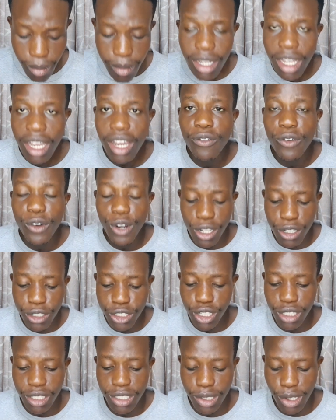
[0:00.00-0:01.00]

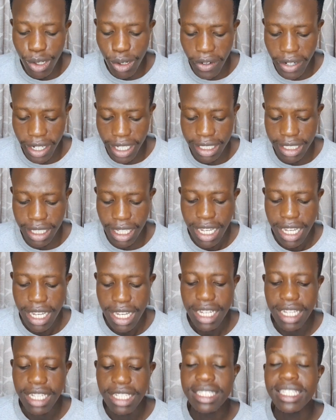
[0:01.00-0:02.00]
evolution stories
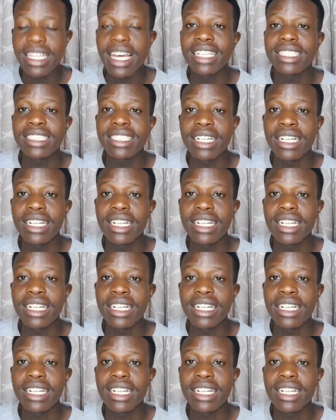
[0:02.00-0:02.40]
is that